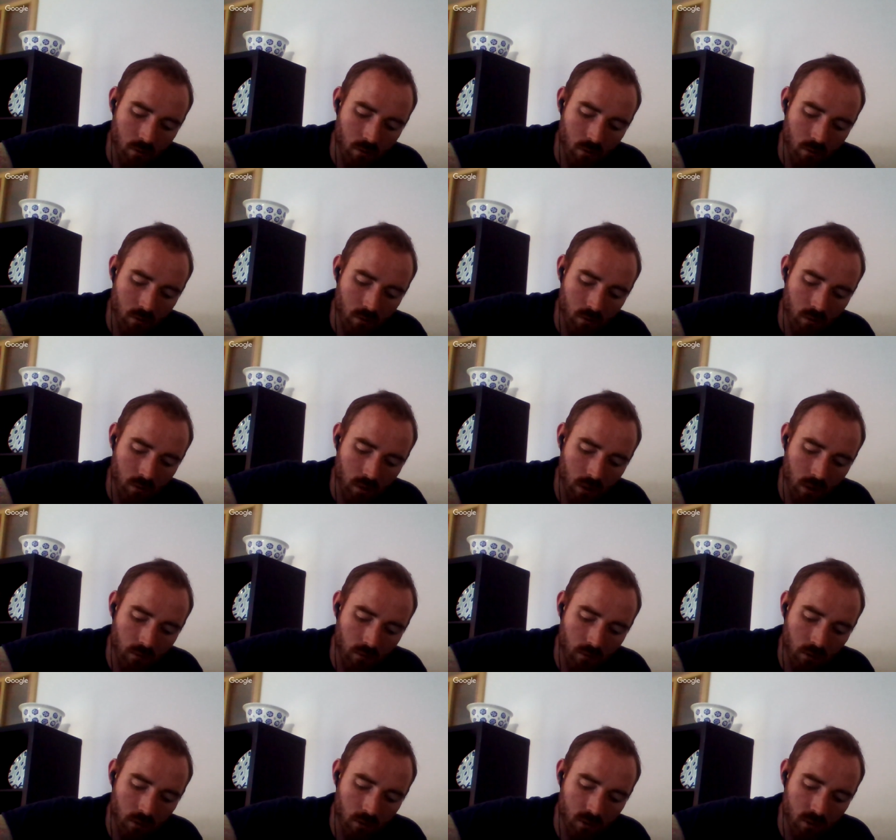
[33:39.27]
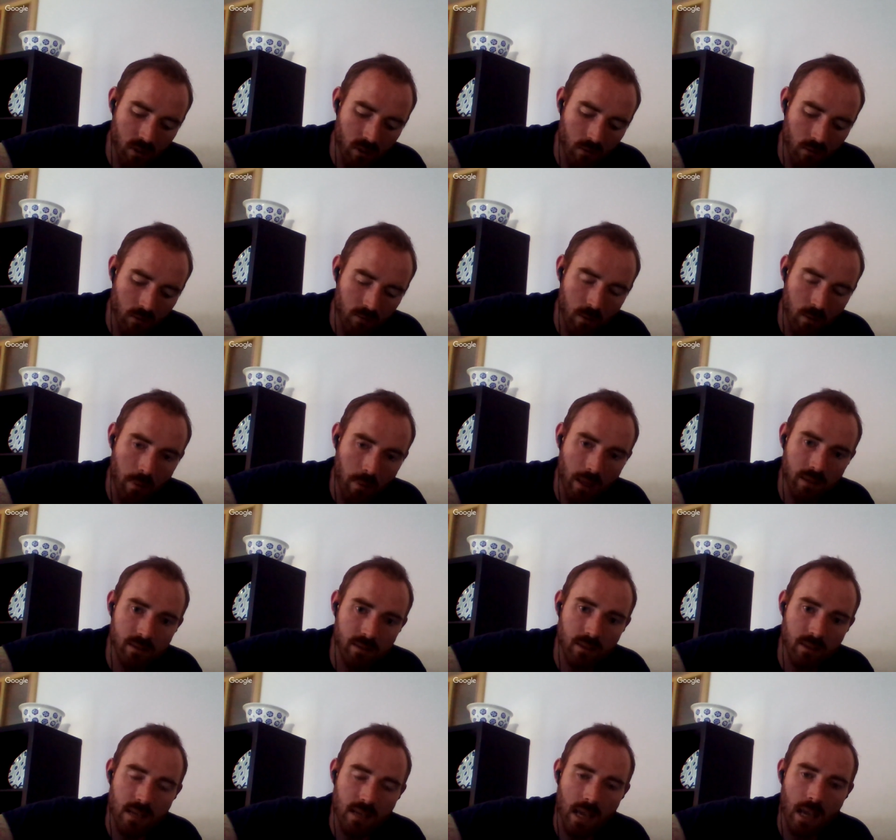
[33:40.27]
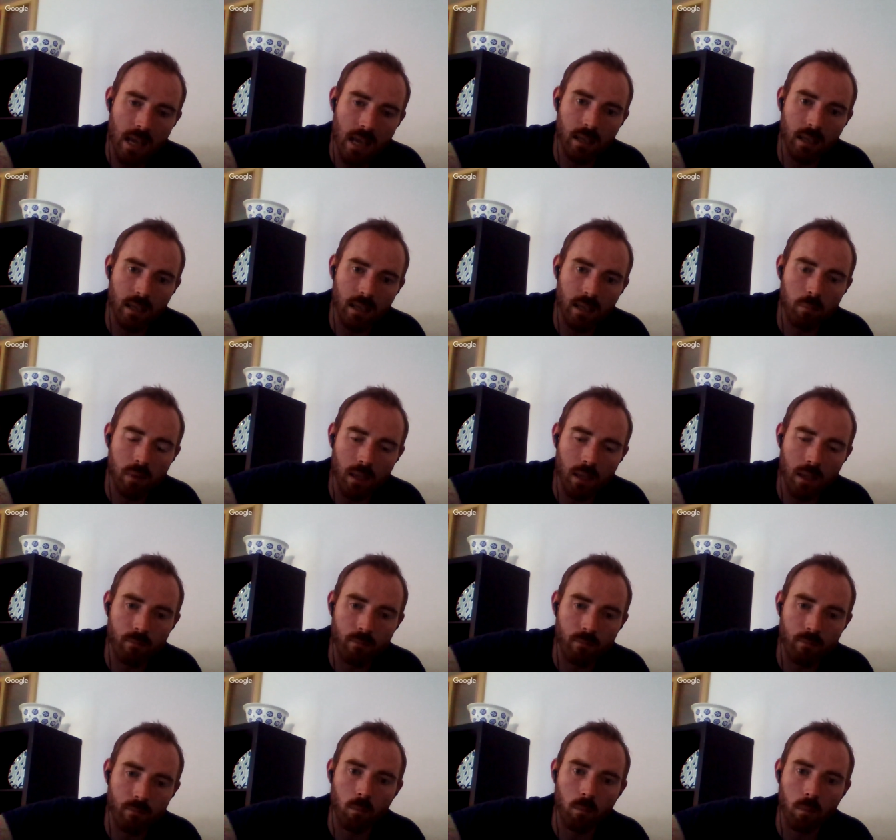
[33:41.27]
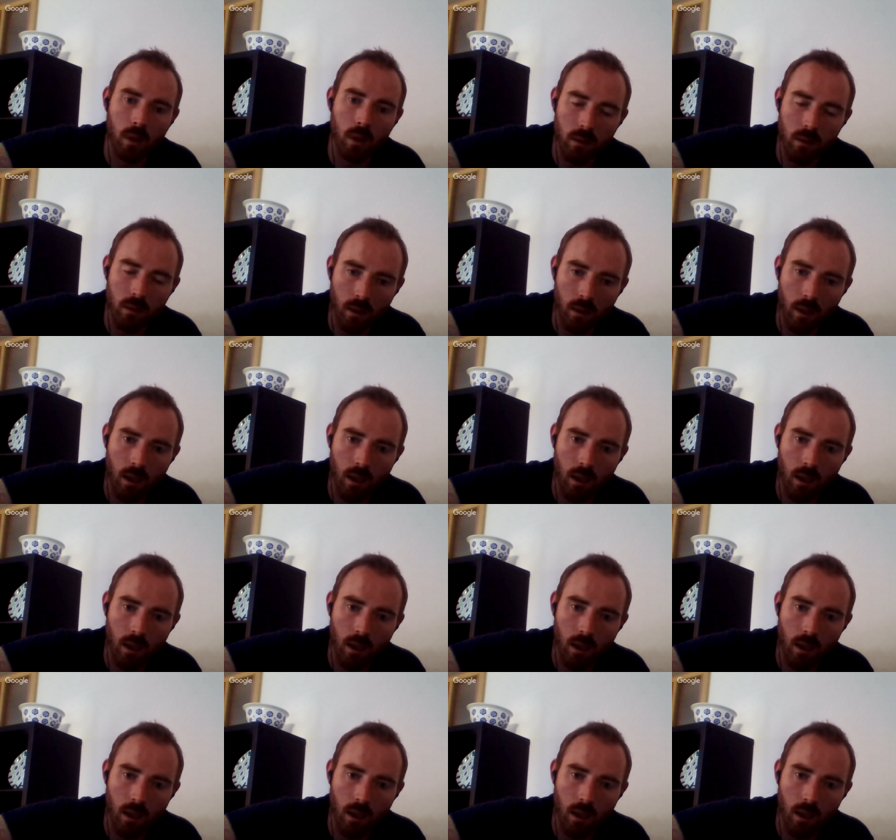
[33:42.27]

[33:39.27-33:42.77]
giving yourself the best attacking platform in the game,